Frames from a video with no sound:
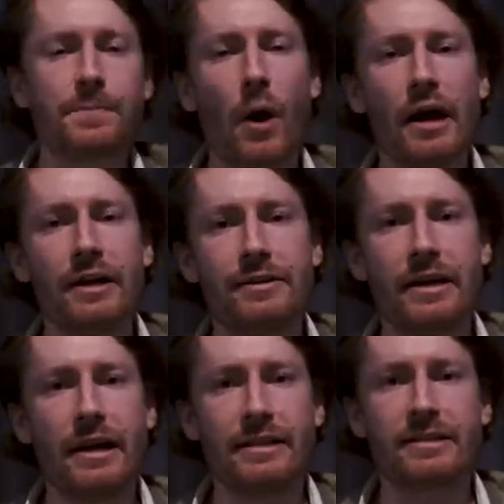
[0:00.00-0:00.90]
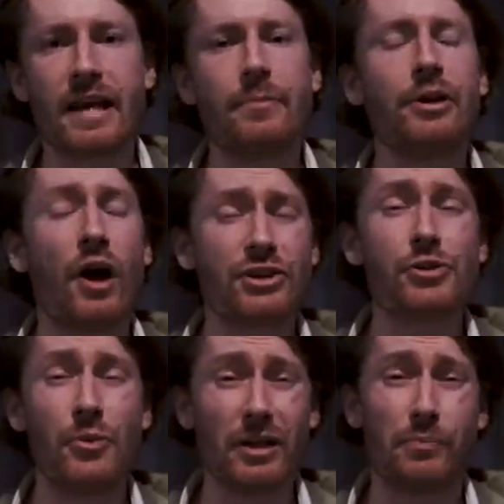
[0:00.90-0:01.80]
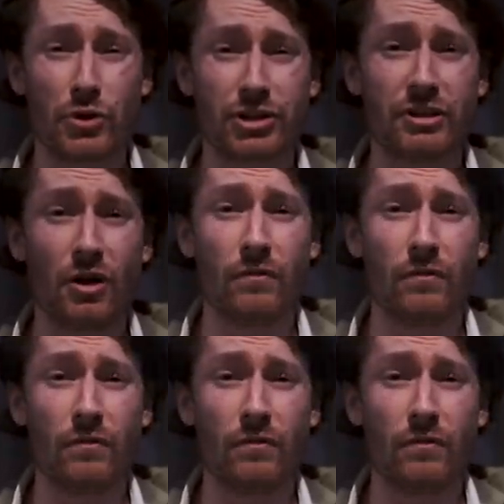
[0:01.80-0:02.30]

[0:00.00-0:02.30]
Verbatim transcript: Inspired Entertainment are actually really pushing the